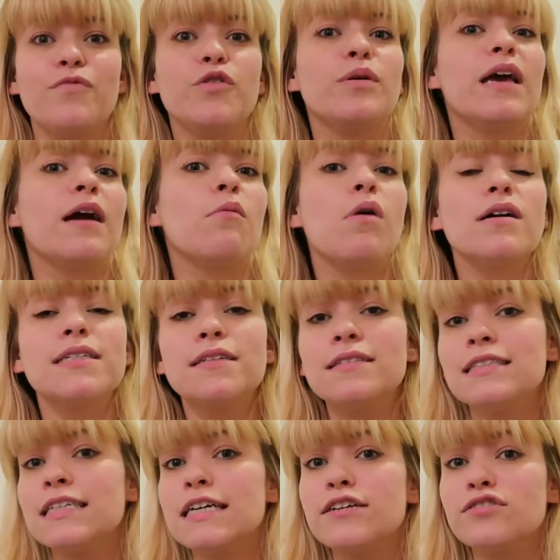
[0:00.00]
You can't walk
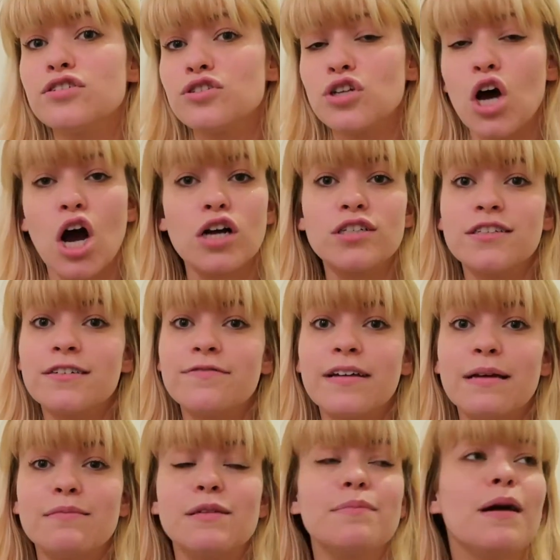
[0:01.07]
downstairs and talk to your
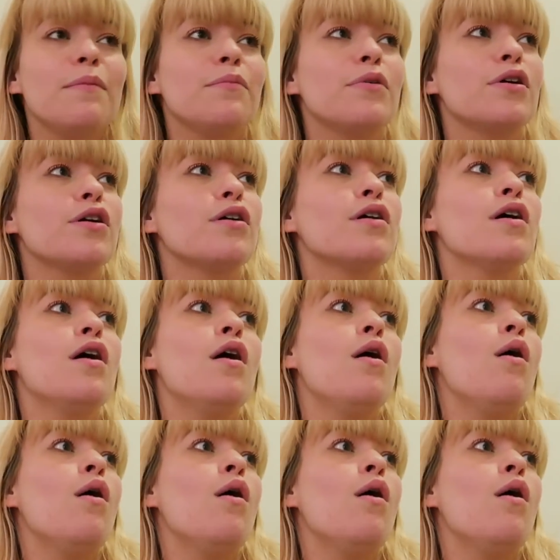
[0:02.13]
family member,